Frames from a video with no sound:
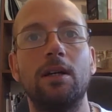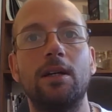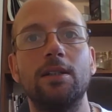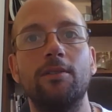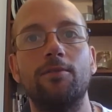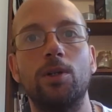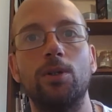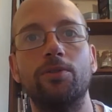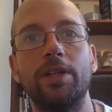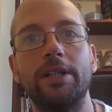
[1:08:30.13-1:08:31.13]
aren't
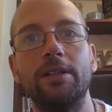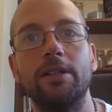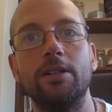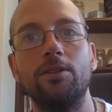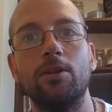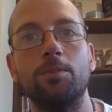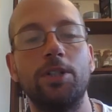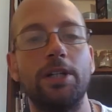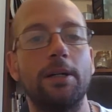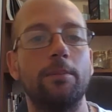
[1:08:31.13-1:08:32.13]
involved in the jump
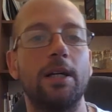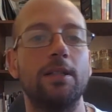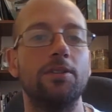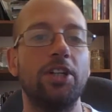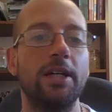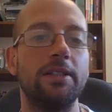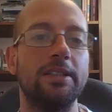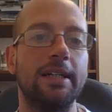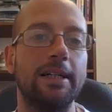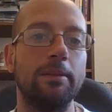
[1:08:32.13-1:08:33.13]
ship, kind of change
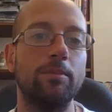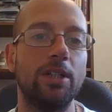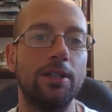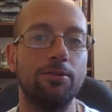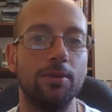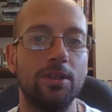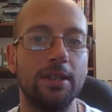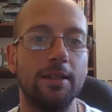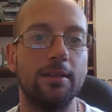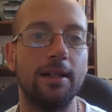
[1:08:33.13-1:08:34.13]
name, change
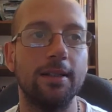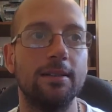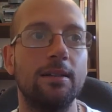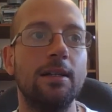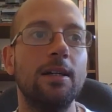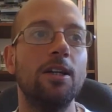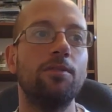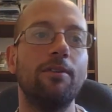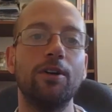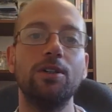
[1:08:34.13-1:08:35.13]
routine, act.
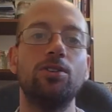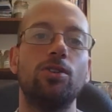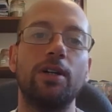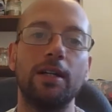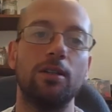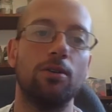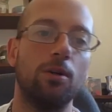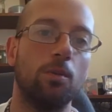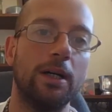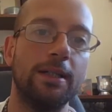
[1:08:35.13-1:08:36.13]
So they're very stuck in their
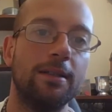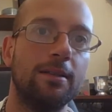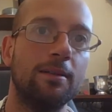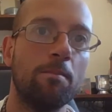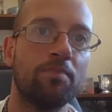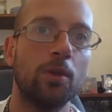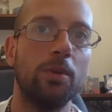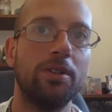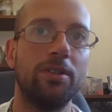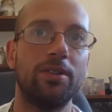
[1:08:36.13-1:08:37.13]
own ways,
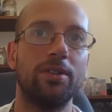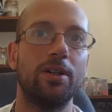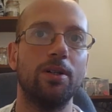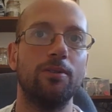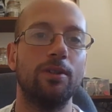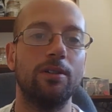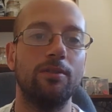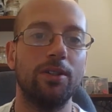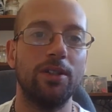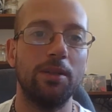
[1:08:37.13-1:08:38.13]
which so
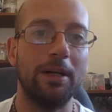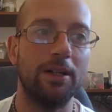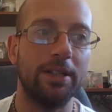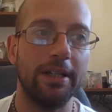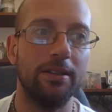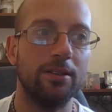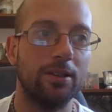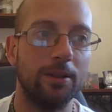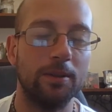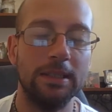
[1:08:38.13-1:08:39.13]
they seem out of date.
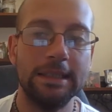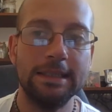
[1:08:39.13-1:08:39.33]
So